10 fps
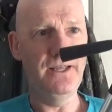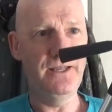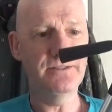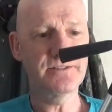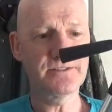
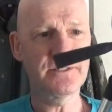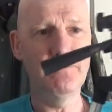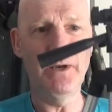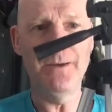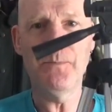it's,
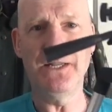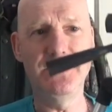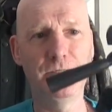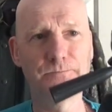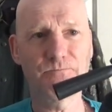in my
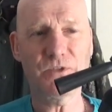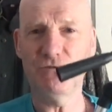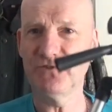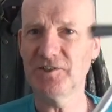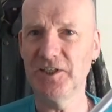opinion,
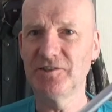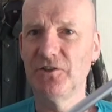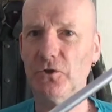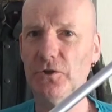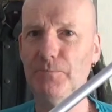obviously it's
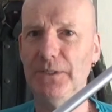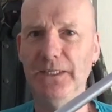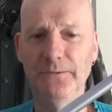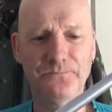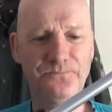not going to
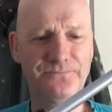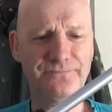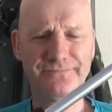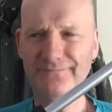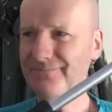be
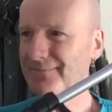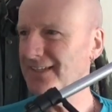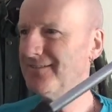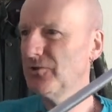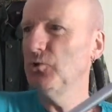
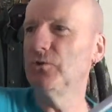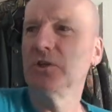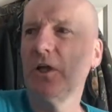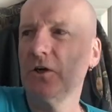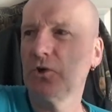as good
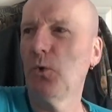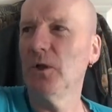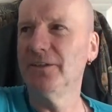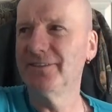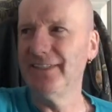a
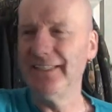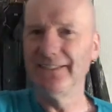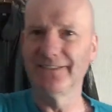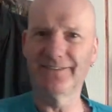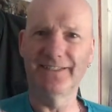
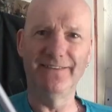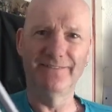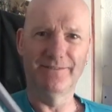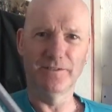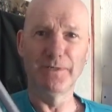quality as, say,
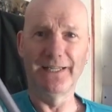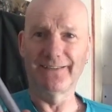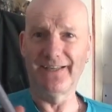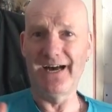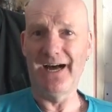something
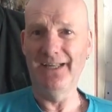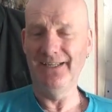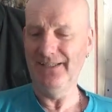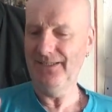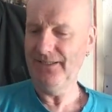like that,
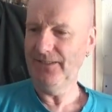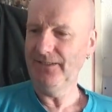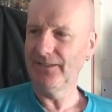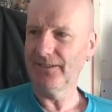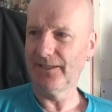
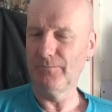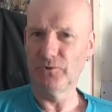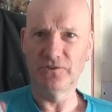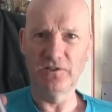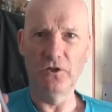
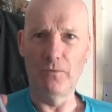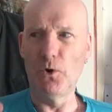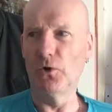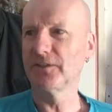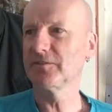which is a lot
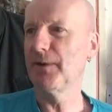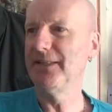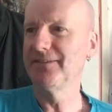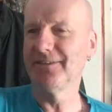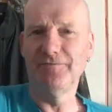more
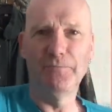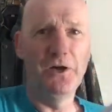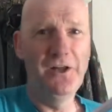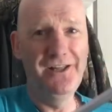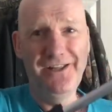expensive.
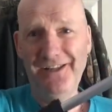But